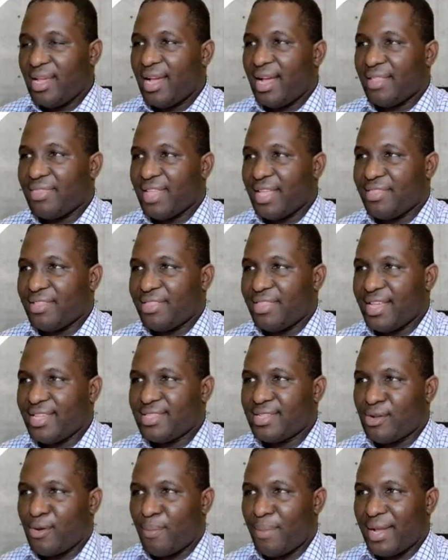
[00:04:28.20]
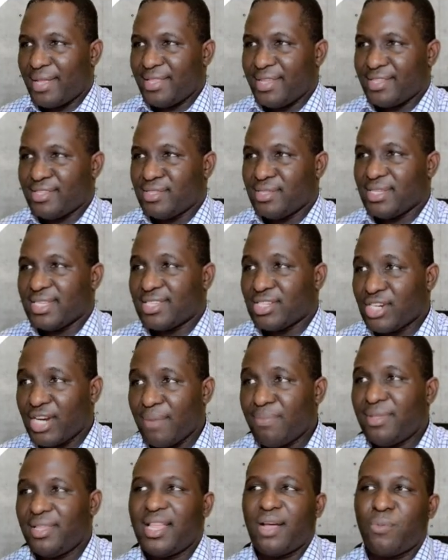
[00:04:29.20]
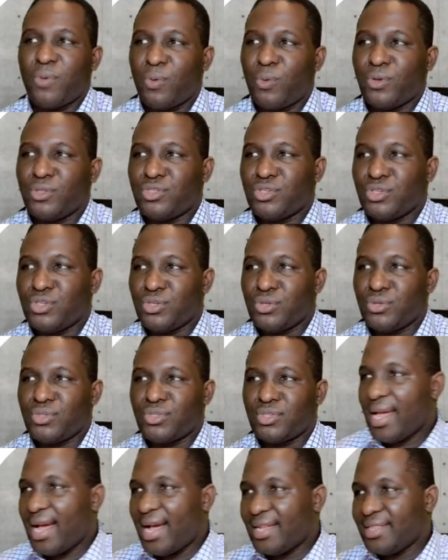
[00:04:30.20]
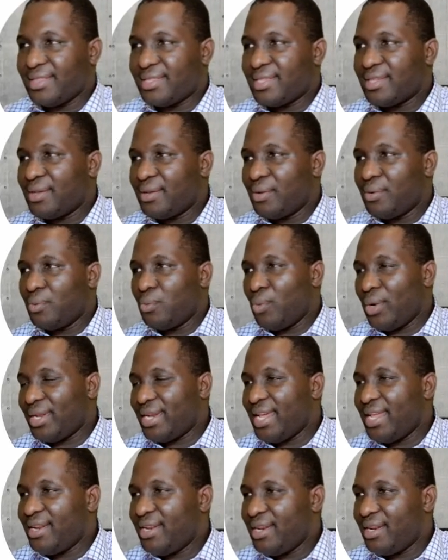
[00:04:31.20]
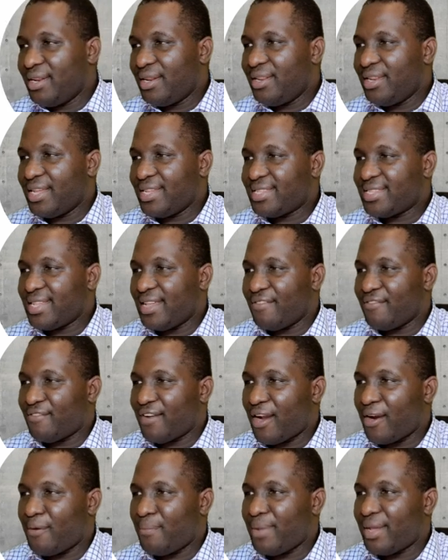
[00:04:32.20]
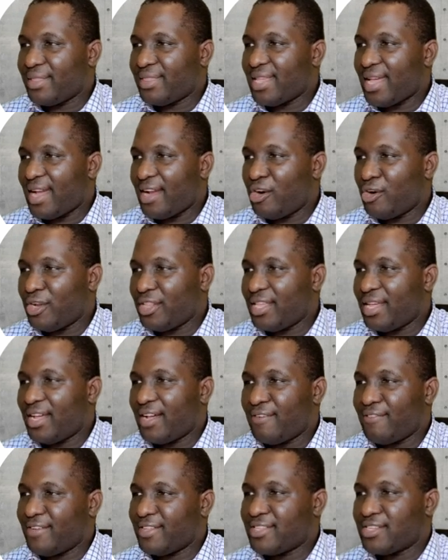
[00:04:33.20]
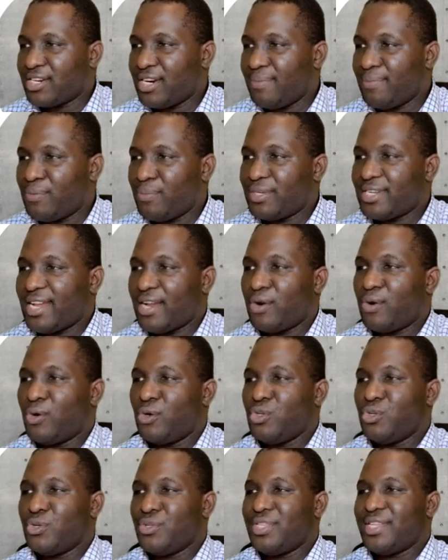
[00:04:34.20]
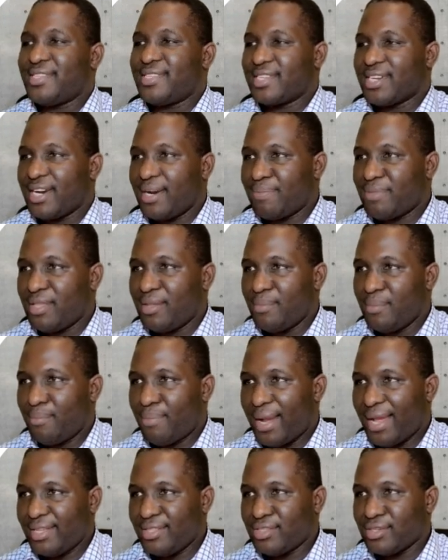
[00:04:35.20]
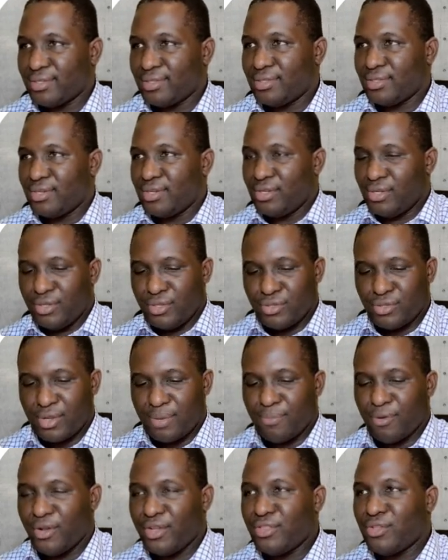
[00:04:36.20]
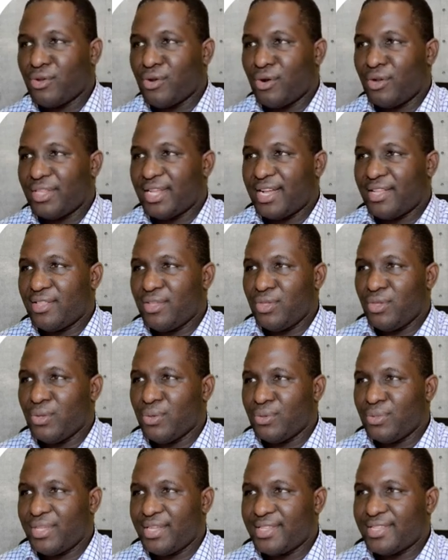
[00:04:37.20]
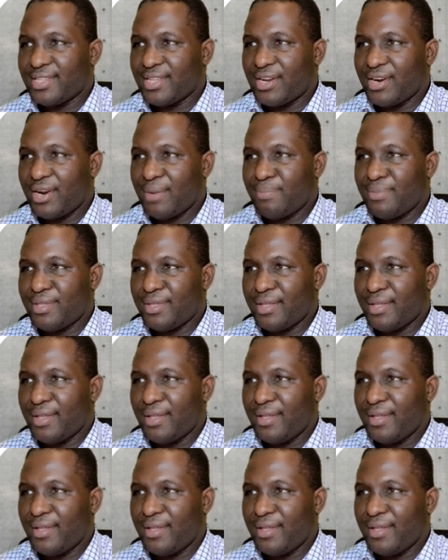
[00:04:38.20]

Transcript: And then the next command is the script that we want to use. And within this environment, I already have a script which I call UDScript Python. So I'm going to call that UDScript.